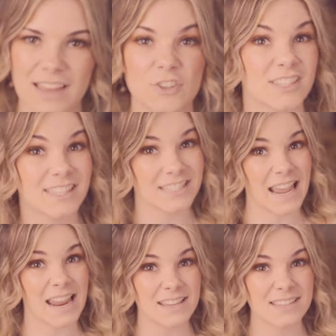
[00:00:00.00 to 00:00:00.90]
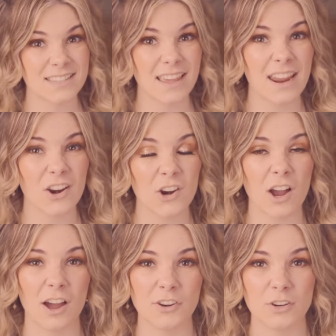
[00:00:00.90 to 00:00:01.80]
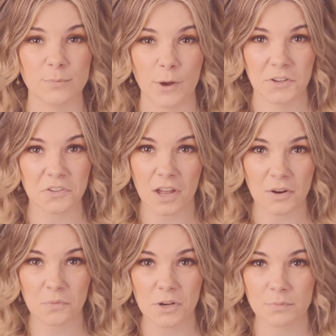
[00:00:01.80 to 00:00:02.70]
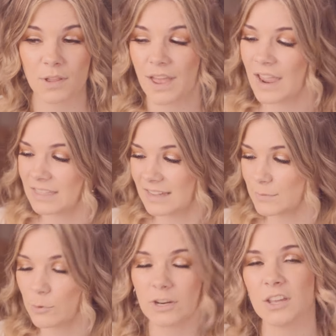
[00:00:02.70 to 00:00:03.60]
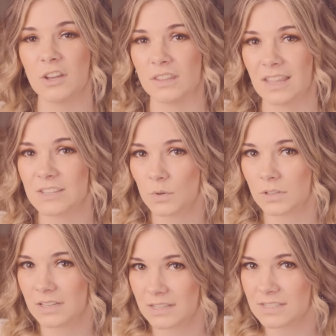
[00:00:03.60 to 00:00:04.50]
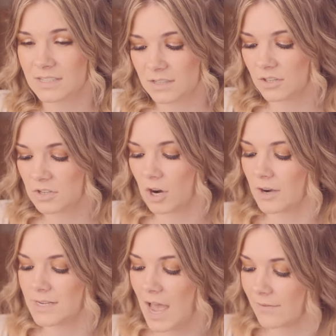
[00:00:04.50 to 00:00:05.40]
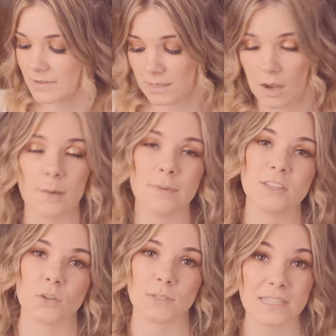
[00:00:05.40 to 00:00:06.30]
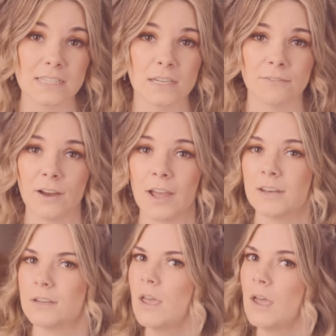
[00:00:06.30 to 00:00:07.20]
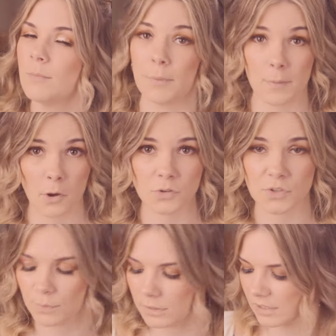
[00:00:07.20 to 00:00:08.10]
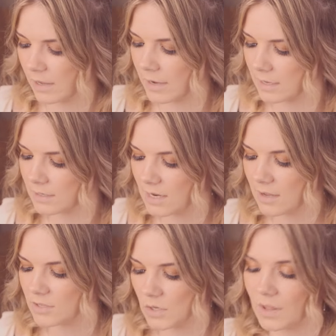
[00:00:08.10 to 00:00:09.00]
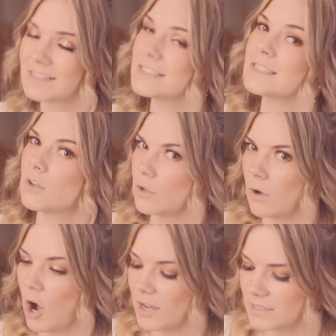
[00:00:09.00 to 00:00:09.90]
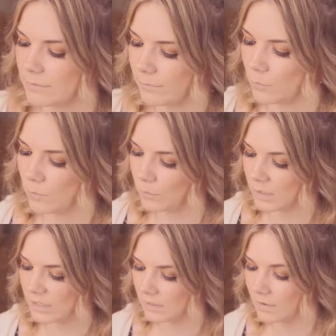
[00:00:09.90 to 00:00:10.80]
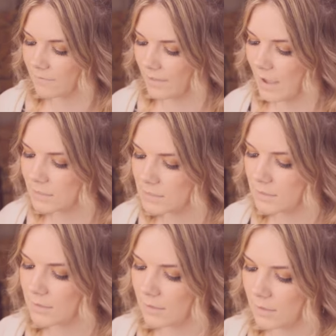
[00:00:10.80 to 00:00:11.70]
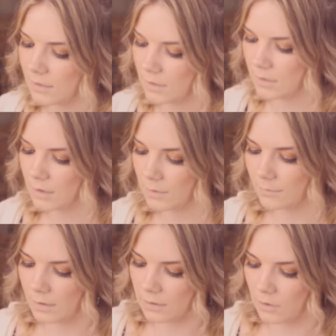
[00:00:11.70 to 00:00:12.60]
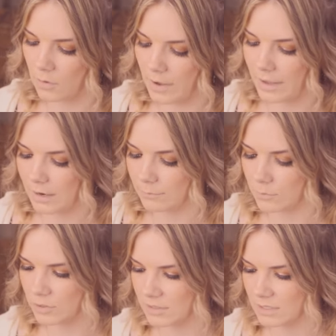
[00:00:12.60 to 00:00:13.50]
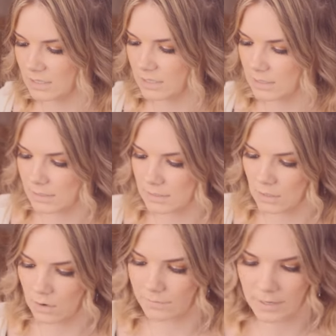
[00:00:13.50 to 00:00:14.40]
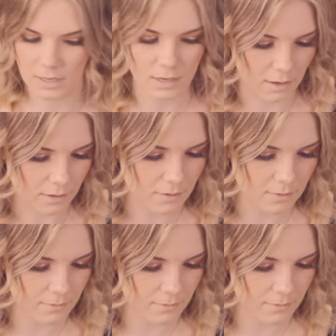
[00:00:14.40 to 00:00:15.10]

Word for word: that just stays there on your Bakugan when you're playing. That's pretty good. That's really, this is a good card to have. It's common, so it's easy to find, but people also really like it. So that's awesome. Really love that. I'm gonna go ahead and put these over here